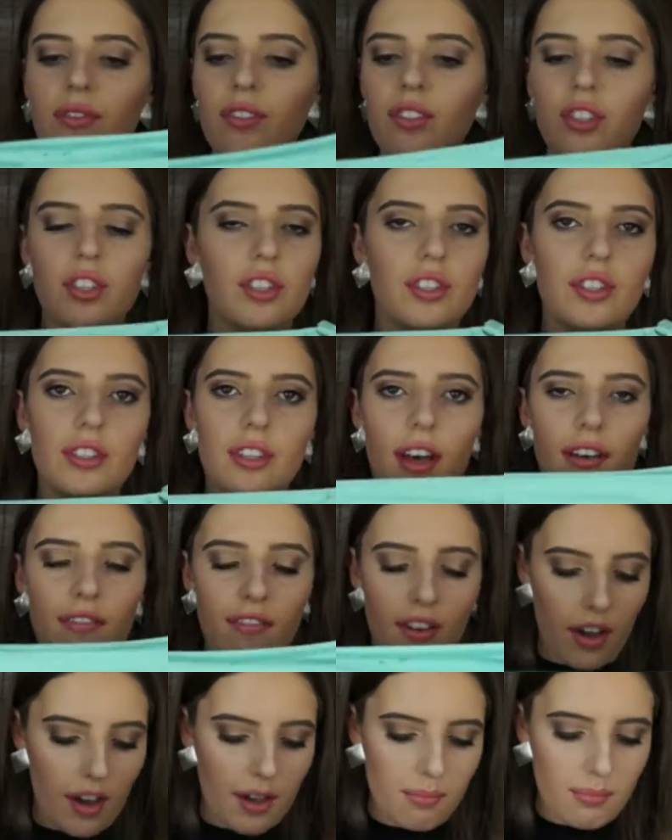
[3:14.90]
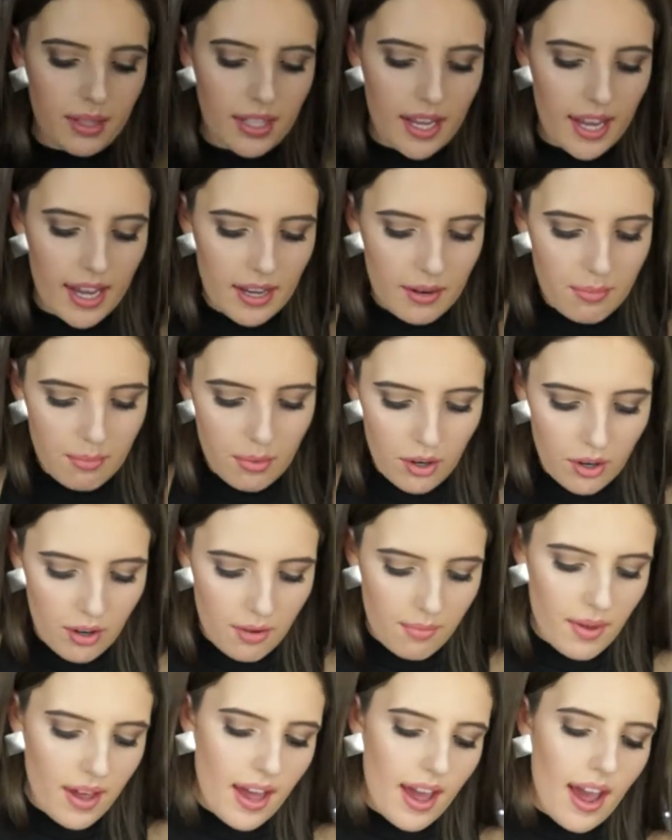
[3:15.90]
just a very plain
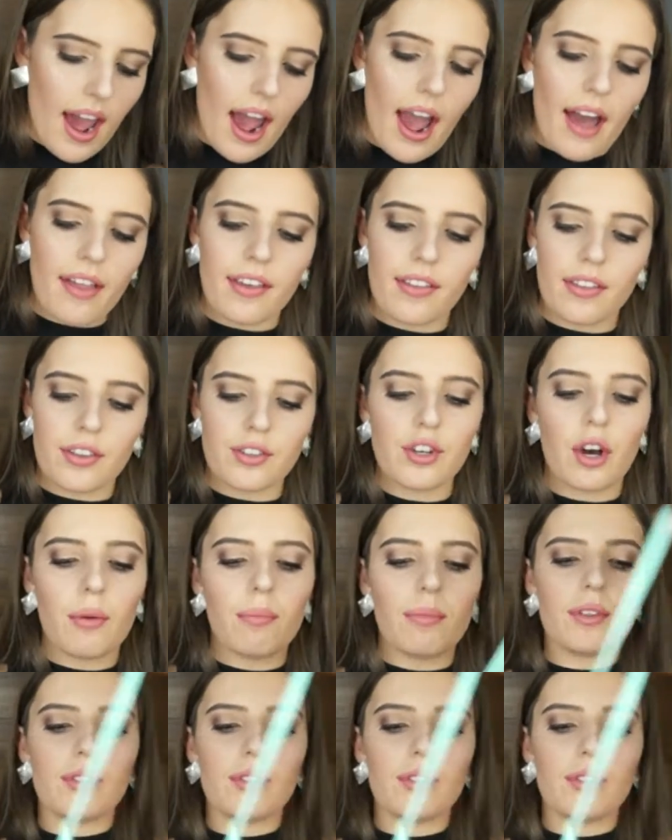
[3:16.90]
bottom, and then the top is